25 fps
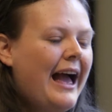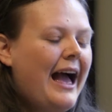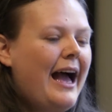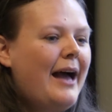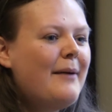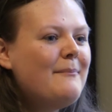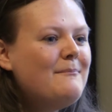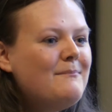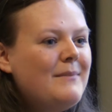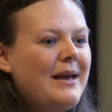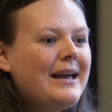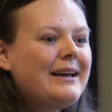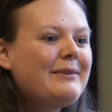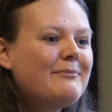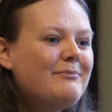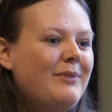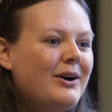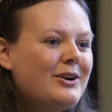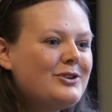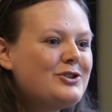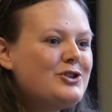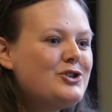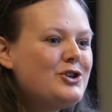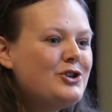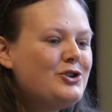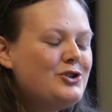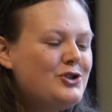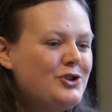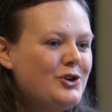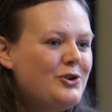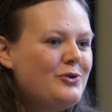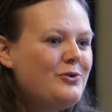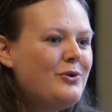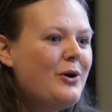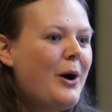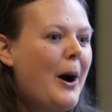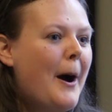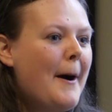and make much
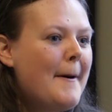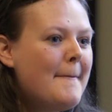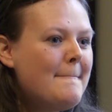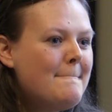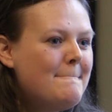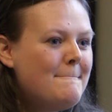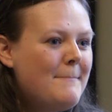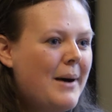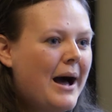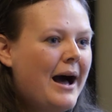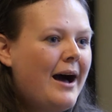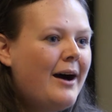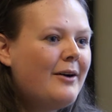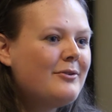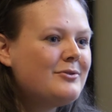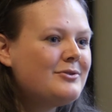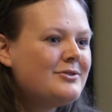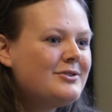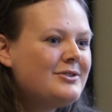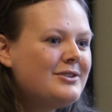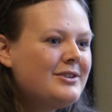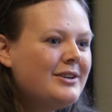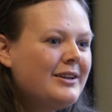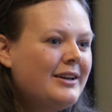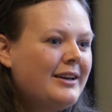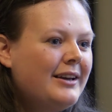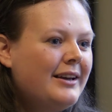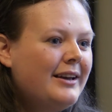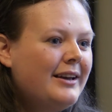ado about